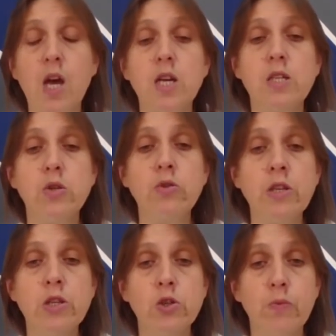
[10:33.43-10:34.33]

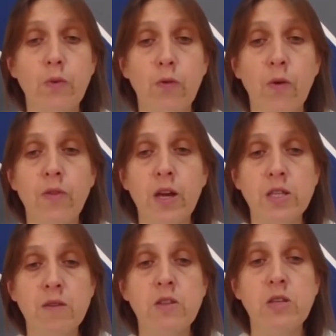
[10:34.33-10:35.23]
Students should perform the
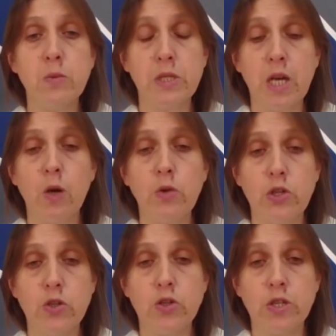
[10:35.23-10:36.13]
activity without
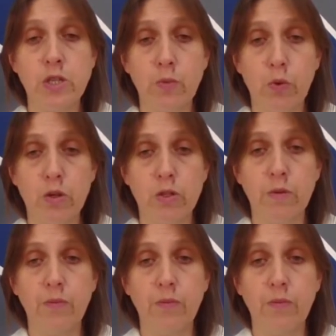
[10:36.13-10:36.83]
teacher's support.